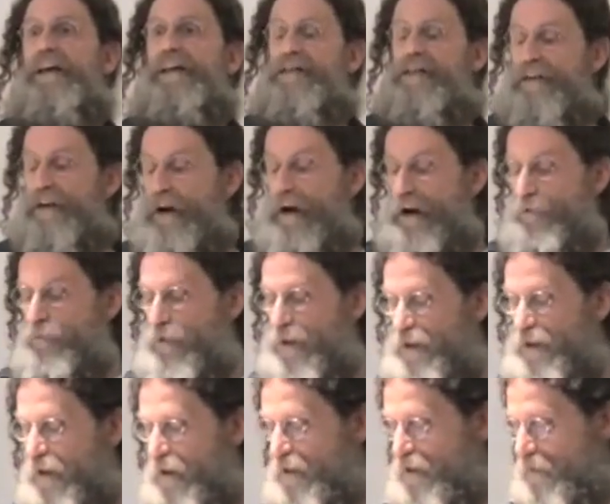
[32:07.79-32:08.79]
it's not
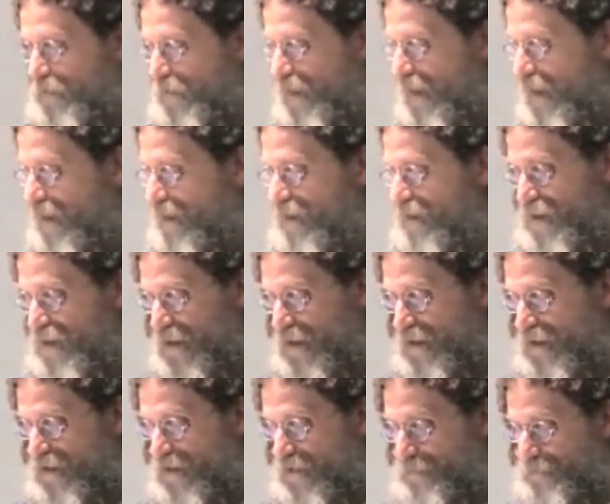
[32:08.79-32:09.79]
reductive in that
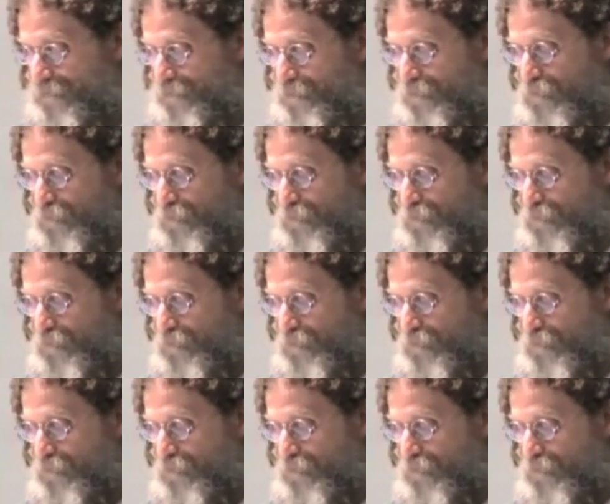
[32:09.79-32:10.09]
sense.